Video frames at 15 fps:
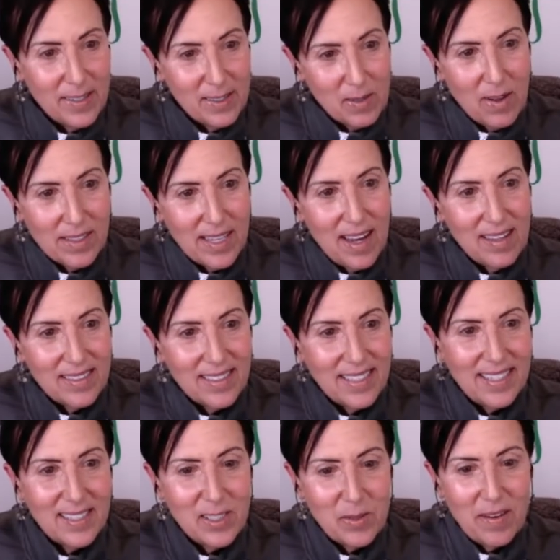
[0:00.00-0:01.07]
years called The
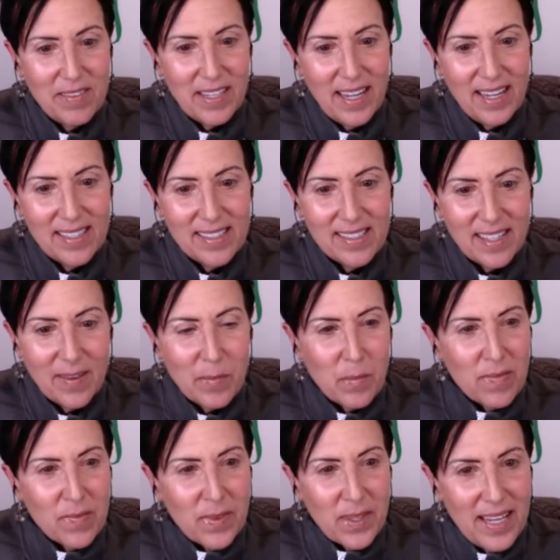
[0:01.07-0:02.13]
Holiday Extravaganza.
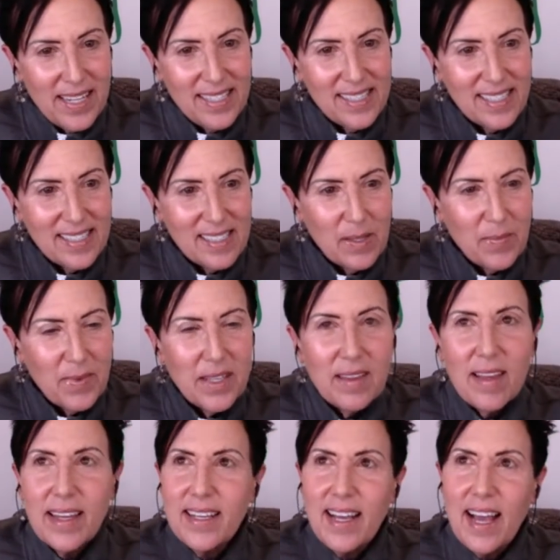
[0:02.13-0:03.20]
And he said something
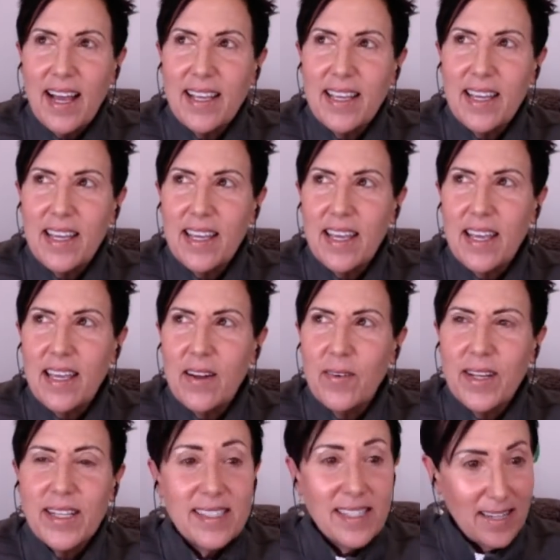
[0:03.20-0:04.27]
like, you
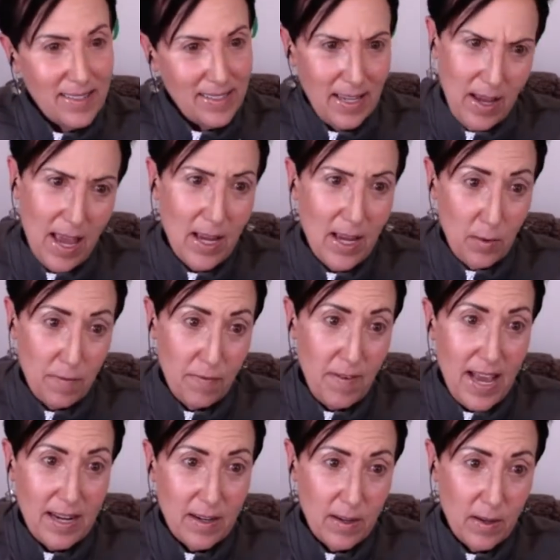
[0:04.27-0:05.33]
know, instead of saying, hey, you're
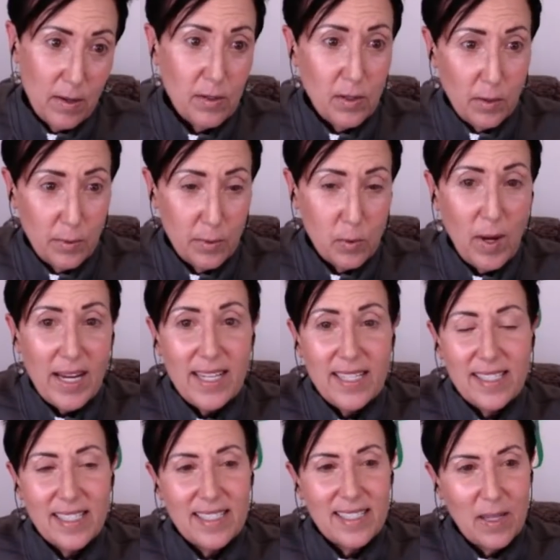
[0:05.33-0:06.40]
fat, you should lose weight, he
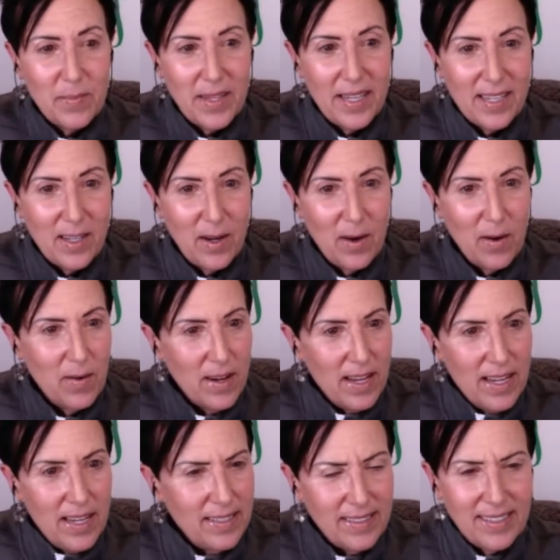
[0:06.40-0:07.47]
said something like, you know,
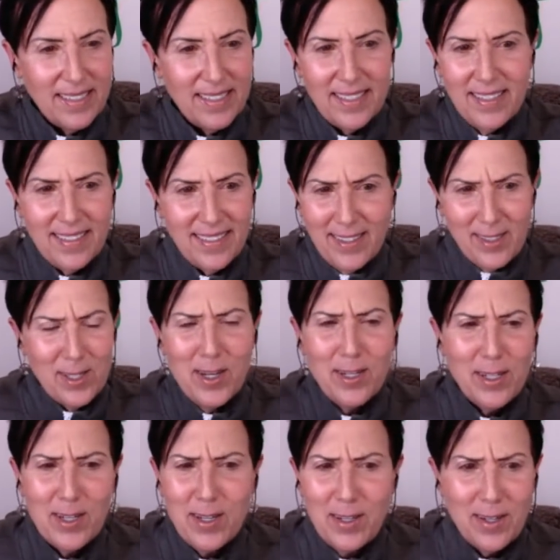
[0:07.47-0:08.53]
you're just
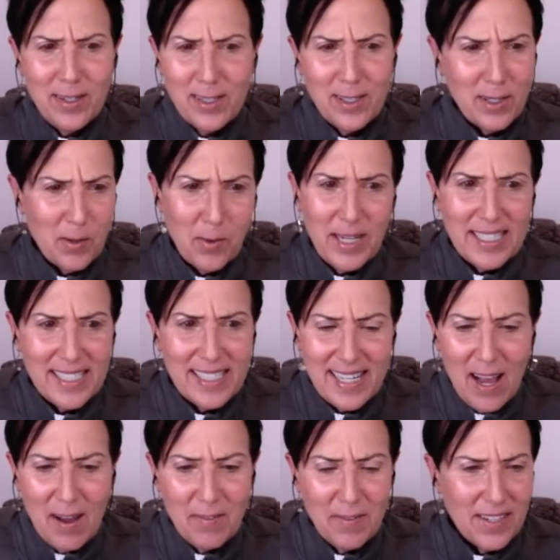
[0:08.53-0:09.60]
a great
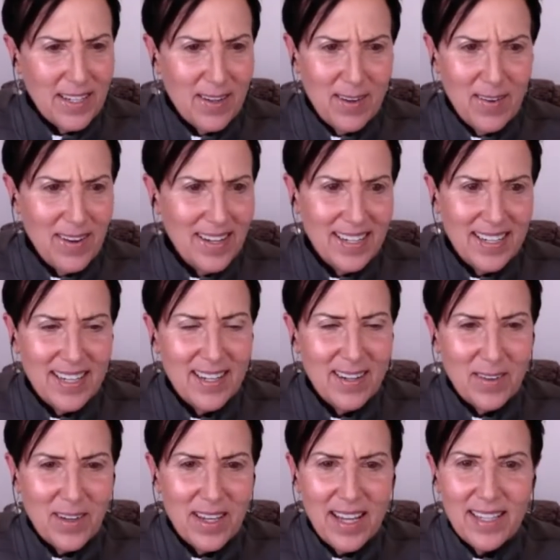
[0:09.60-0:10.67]
chef. And, you know,
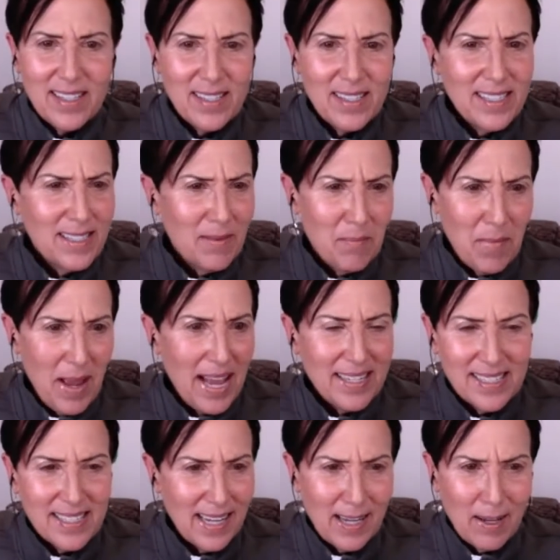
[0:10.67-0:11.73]
and just
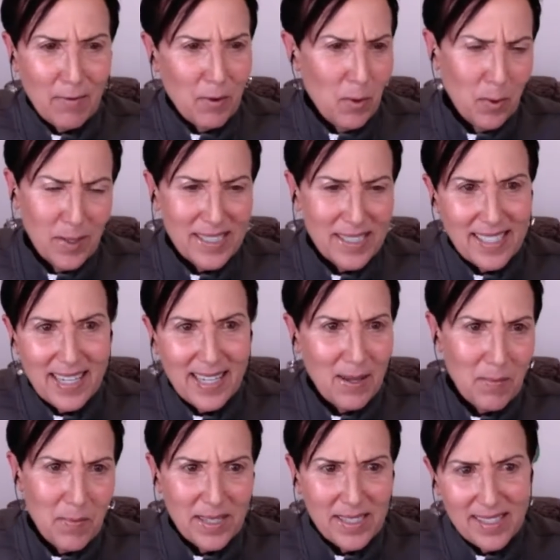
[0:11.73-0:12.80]
imagine, like, if you were a
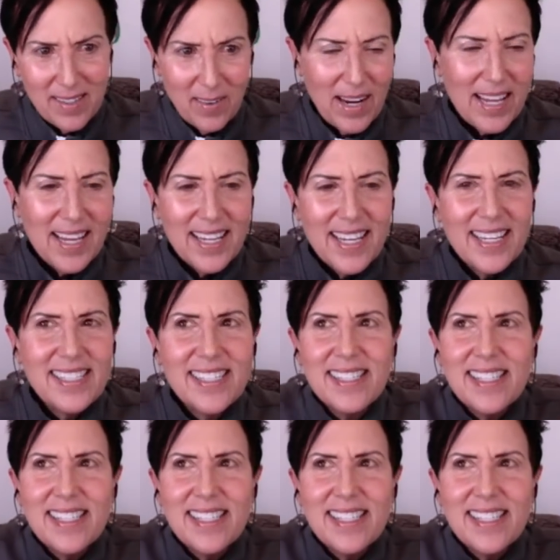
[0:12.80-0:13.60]
skinny bitch, or he